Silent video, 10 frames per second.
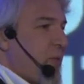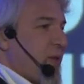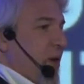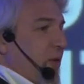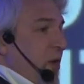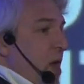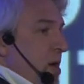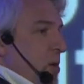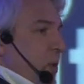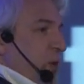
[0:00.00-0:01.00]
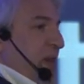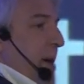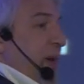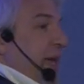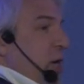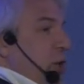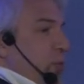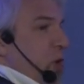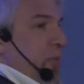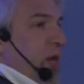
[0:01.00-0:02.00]
So it's kind of, when you say application
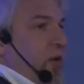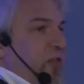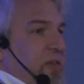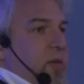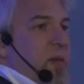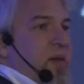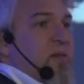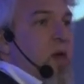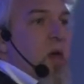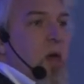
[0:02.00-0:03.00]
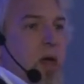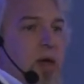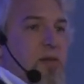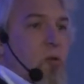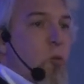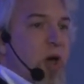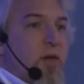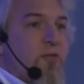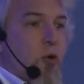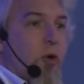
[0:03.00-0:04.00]
programming interface, it means uh, it's a
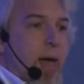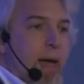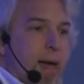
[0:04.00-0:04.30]
way for